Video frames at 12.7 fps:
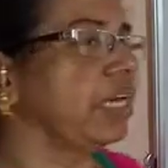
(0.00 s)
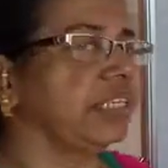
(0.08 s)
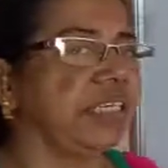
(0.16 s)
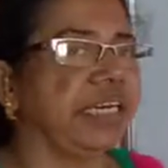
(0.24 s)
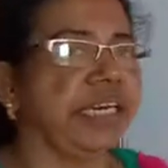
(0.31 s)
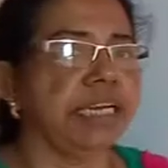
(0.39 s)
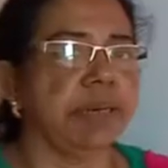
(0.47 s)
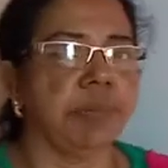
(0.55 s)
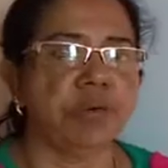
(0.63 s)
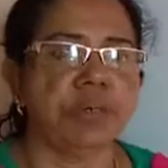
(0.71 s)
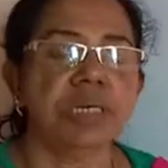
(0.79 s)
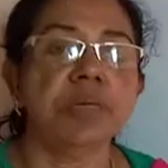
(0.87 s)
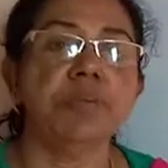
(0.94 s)
studying
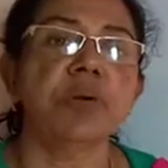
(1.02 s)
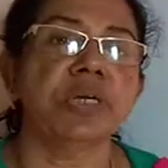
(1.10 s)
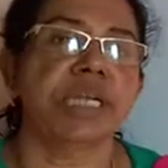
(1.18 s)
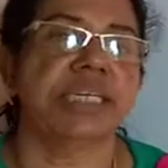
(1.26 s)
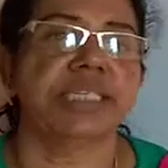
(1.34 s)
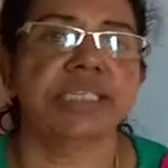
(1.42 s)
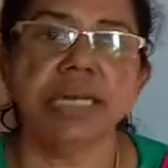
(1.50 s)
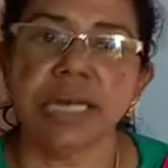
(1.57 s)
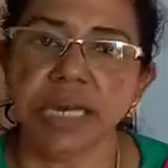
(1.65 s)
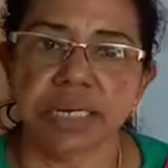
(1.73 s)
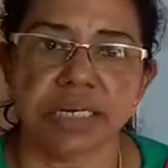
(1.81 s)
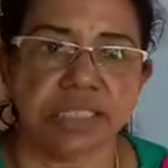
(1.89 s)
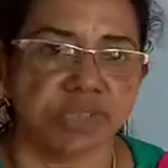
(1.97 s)
about potential
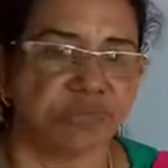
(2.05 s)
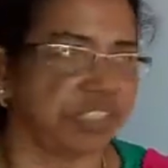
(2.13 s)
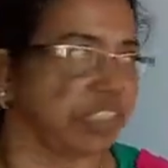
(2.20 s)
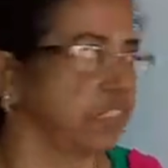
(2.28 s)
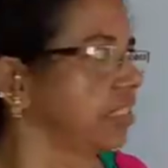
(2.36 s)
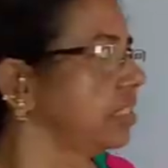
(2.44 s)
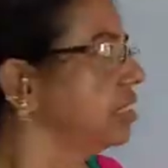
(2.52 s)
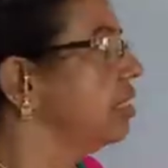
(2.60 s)
energy first.